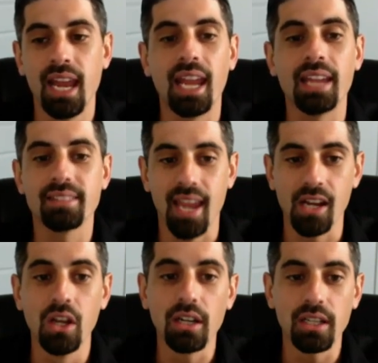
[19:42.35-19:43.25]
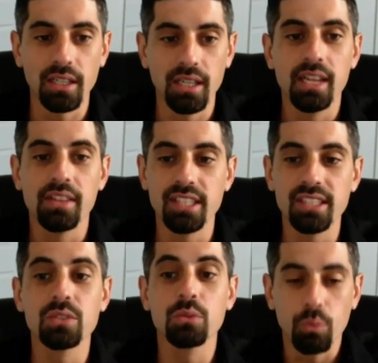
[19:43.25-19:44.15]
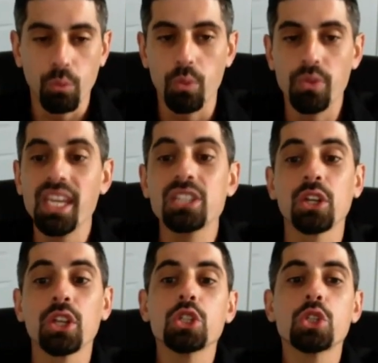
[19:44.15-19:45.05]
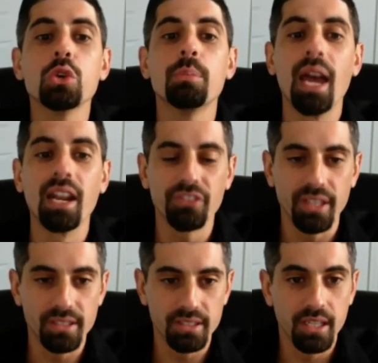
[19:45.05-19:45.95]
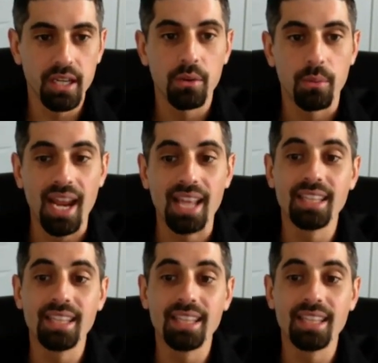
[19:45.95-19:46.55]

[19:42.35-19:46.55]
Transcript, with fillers: It's hey, look, this is these are the two benefits, right?